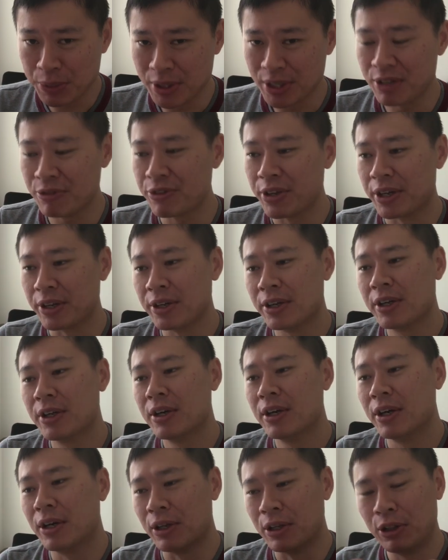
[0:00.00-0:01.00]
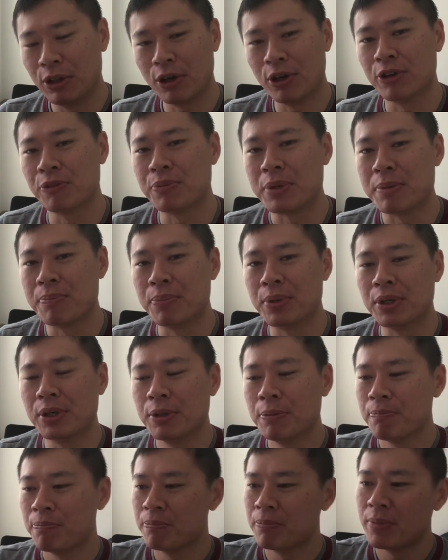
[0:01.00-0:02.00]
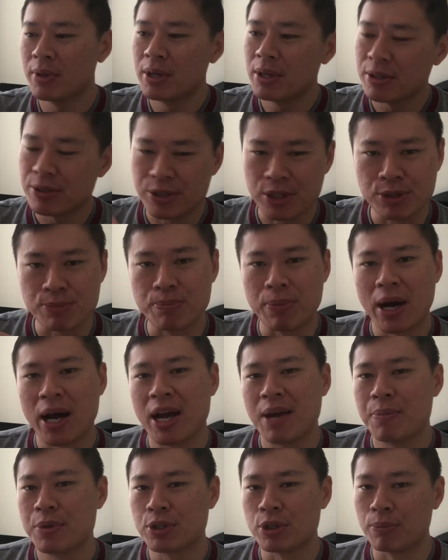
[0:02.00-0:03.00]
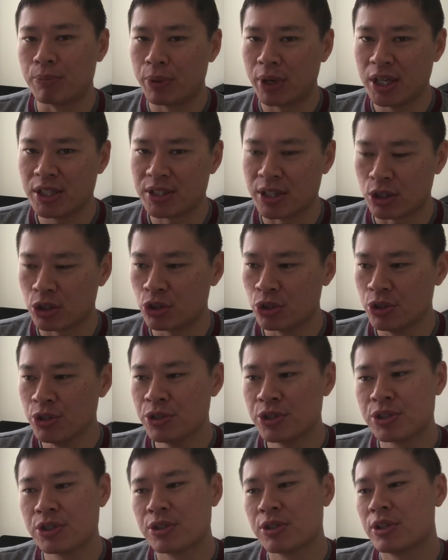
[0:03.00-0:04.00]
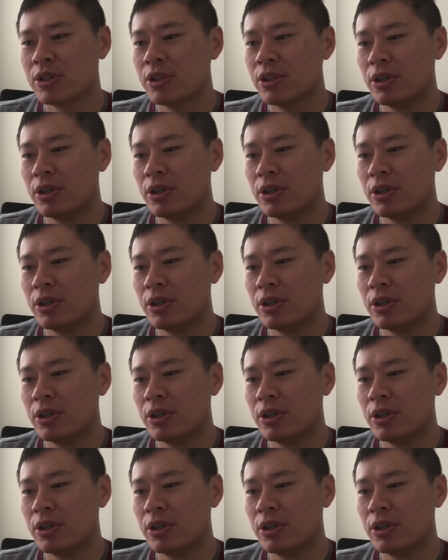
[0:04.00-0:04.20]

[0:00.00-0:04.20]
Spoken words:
believe that a lot of people just buy based on price actions,